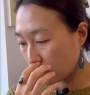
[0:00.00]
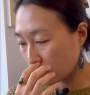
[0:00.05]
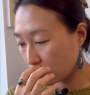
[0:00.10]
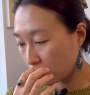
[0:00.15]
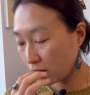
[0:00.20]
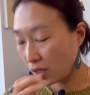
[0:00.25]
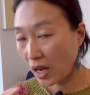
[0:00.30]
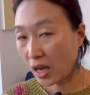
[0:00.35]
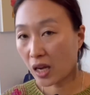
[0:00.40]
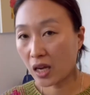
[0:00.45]

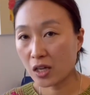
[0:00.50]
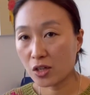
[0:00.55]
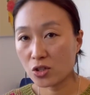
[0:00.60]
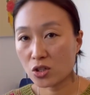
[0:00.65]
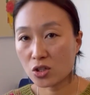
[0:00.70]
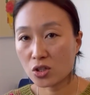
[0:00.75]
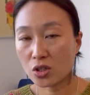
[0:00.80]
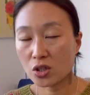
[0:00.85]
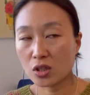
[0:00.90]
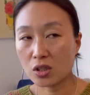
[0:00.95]

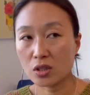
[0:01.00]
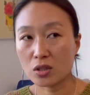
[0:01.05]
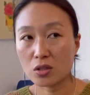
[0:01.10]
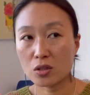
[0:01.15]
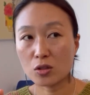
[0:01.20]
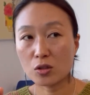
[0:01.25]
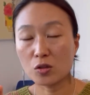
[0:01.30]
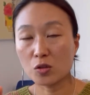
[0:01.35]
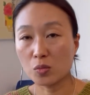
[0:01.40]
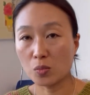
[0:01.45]
gauge is
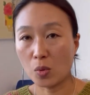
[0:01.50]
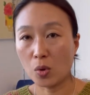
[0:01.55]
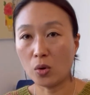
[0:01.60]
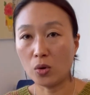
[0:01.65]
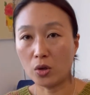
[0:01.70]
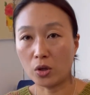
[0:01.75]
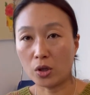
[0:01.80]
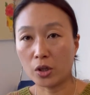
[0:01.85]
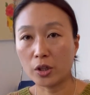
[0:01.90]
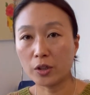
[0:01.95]

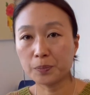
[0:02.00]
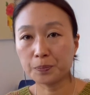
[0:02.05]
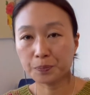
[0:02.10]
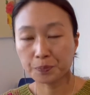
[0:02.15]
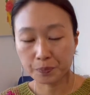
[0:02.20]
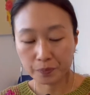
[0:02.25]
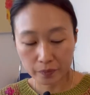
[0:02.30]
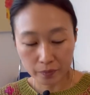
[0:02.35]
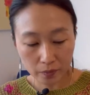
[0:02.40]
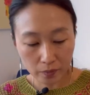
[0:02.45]
smaller,
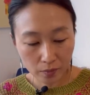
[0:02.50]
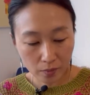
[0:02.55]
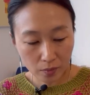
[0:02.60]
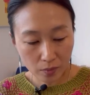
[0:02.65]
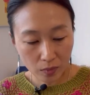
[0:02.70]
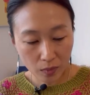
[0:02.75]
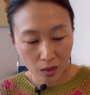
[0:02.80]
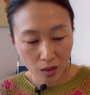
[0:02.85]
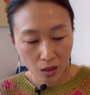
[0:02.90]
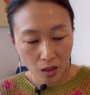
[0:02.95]

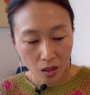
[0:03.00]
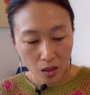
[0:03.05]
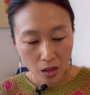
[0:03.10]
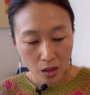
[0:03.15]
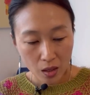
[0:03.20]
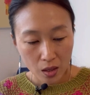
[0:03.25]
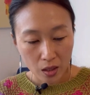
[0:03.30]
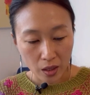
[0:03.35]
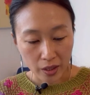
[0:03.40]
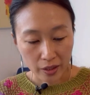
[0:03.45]

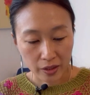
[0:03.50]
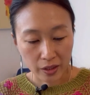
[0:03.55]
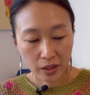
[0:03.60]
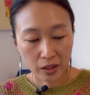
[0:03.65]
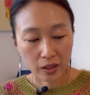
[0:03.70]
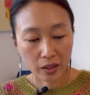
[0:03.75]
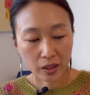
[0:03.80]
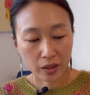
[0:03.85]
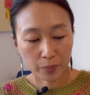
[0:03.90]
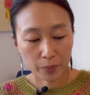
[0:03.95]
I
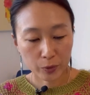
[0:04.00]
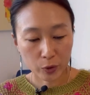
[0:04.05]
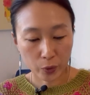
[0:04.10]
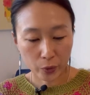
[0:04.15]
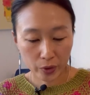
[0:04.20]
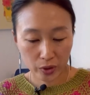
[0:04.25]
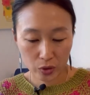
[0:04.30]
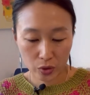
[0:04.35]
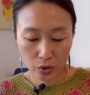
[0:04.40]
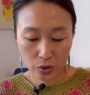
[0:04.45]
think I'm
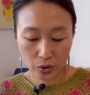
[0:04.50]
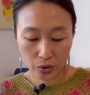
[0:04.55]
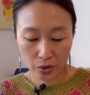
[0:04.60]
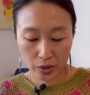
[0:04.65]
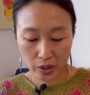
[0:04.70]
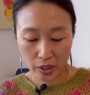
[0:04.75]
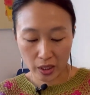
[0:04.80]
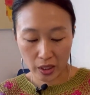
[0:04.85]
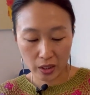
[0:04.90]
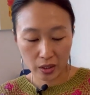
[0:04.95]
going to
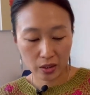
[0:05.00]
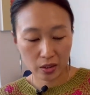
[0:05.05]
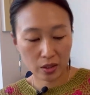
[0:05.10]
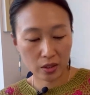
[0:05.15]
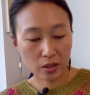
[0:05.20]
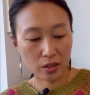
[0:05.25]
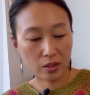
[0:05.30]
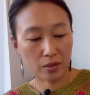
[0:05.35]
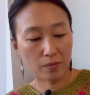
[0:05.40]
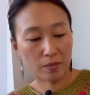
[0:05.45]

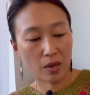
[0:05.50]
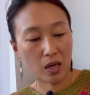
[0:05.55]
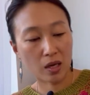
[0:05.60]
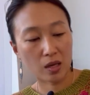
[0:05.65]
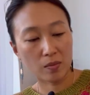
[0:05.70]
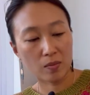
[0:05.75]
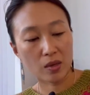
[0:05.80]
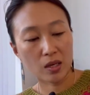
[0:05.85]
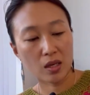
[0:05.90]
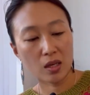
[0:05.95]
knit
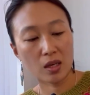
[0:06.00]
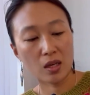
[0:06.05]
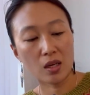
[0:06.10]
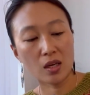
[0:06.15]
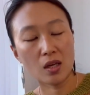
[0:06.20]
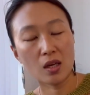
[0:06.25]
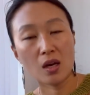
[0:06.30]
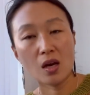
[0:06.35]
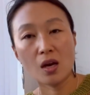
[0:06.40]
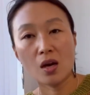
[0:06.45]

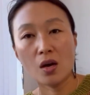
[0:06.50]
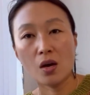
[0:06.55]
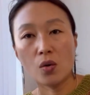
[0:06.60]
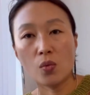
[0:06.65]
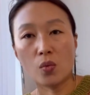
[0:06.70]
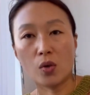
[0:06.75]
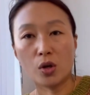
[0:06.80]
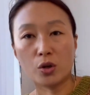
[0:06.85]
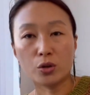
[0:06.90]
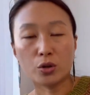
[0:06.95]
maybe
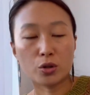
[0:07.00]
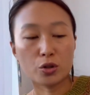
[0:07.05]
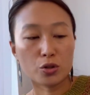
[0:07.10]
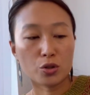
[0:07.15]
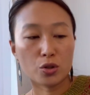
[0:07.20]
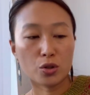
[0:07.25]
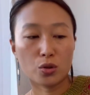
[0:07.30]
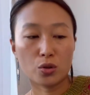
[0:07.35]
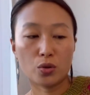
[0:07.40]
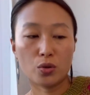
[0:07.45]
1 or
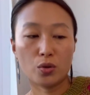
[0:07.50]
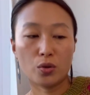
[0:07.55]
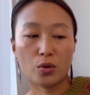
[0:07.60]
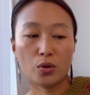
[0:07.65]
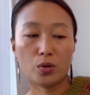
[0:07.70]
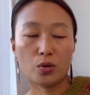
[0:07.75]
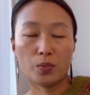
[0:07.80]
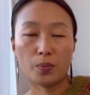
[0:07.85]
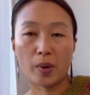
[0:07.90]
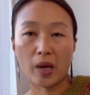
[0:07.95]

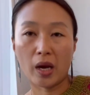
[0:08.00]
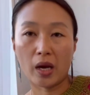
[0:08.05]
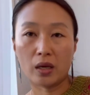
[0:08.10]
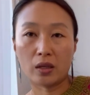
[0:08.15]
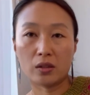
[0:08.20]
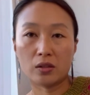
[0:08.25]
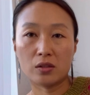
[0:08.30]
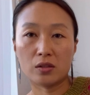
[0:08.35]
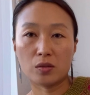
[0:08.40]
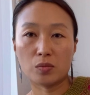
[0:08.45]
2
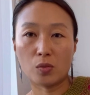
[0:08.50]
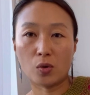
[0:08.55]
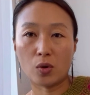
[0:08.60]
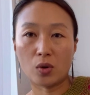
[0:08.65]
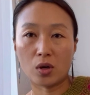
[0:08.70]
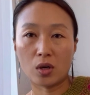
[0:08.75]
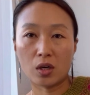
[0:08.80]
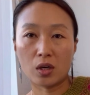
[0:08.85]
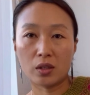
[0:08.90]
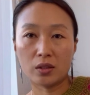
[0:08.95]
patterns
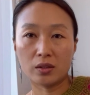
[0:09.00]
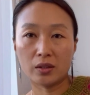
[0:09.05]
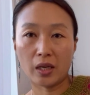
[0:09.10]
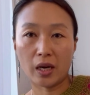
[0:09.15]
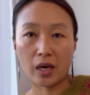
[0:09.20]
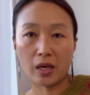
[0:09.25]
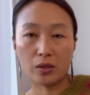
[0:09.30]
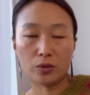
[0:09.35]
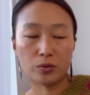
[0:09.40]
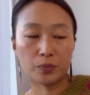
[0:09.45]
more
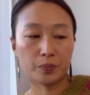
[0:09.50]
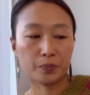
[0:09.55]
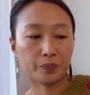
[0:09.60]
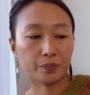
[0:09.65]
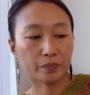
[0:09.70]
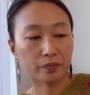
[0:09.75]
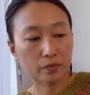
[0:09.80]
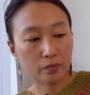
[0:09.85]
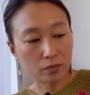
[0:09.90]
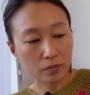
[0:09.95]
down,
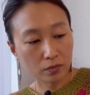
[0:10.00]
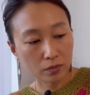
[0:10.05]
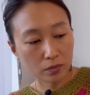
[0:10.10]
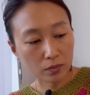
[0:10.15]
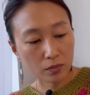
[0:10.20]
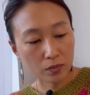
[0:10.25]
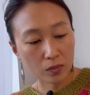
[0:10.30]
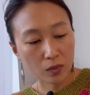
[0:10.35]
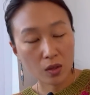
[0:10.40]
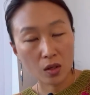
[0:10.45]

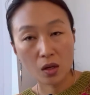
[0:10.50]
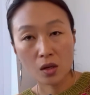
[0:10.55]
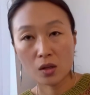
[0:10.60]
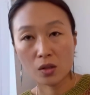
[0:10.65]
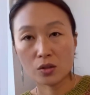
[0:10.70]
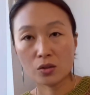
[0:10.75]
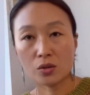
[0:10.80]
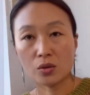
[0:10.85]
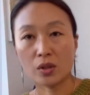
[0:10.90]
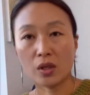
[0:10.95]

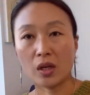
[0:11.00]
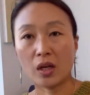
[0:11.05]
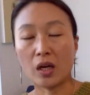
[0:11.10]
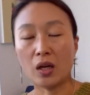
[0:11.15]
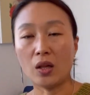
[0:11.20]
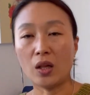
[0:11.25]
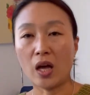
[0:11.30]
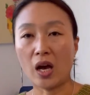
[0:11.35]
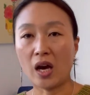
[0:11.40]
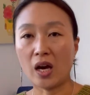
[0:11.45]
so that
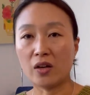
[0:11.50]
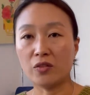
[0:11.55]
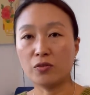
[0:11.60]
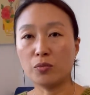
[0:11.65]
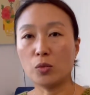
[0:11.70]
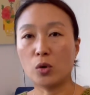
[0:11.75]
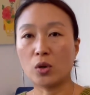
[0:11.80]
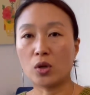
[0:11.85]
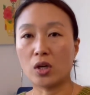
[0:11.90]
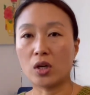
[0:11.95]
I'll have
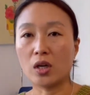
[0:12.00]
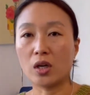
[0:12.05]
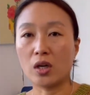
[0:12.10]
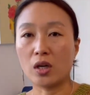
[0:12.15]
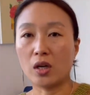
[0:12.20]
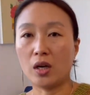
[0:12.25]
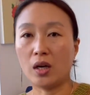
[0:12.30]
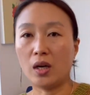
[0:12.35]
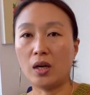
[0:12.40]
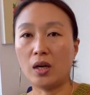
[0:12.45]
more